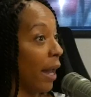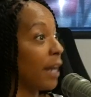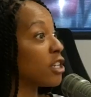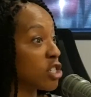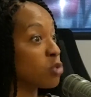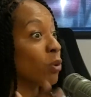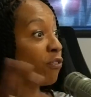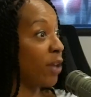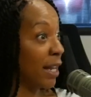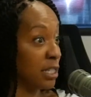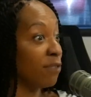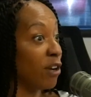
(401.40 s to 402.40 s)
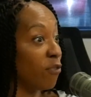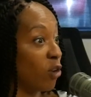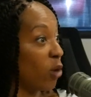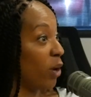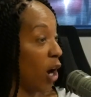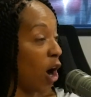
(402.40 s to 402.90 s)
and it's just reflective of
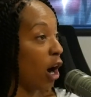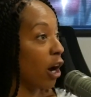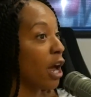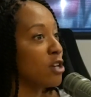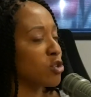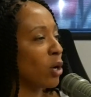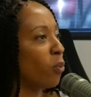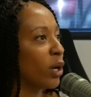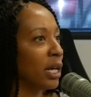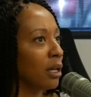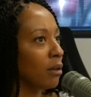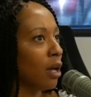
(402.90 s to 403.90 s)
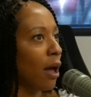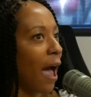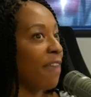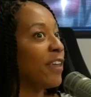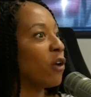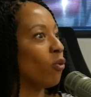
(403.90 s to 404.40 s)
where we are. So
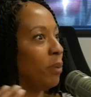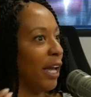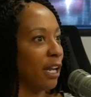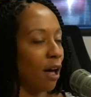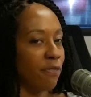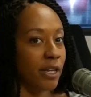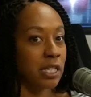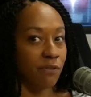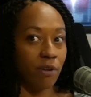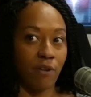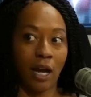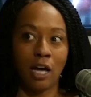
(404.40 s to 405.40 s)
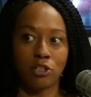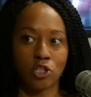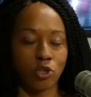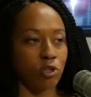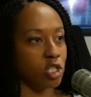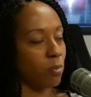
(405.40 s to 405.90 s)
I think it would be inauthentic if I got to
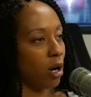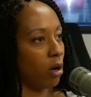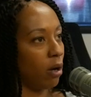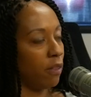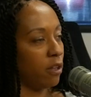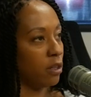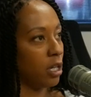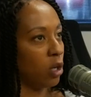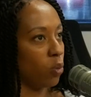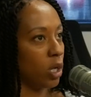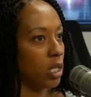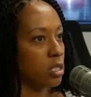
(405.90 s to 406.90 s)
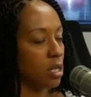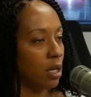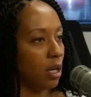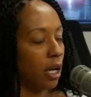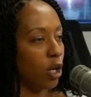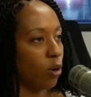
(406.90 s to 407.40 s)
church tomorrow and then there was
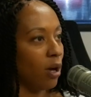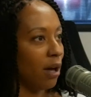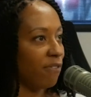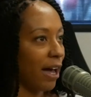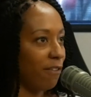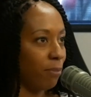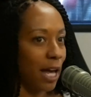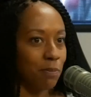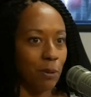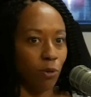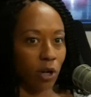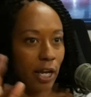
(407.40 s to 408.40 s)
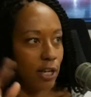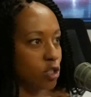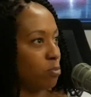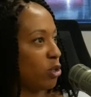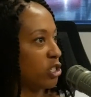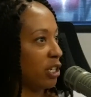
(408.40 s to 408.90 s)
5 Black people and an
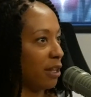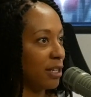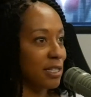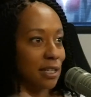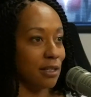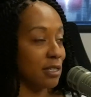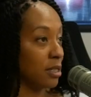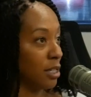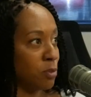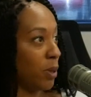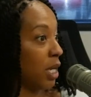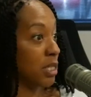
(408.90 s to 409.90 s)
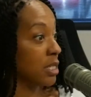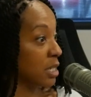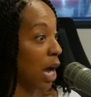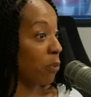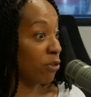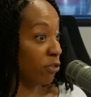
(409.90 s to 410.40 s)
Asian person and this and this and this, because it's
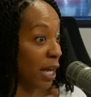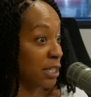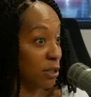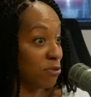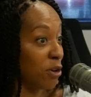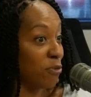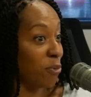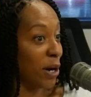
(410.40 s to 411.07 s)
not reflective of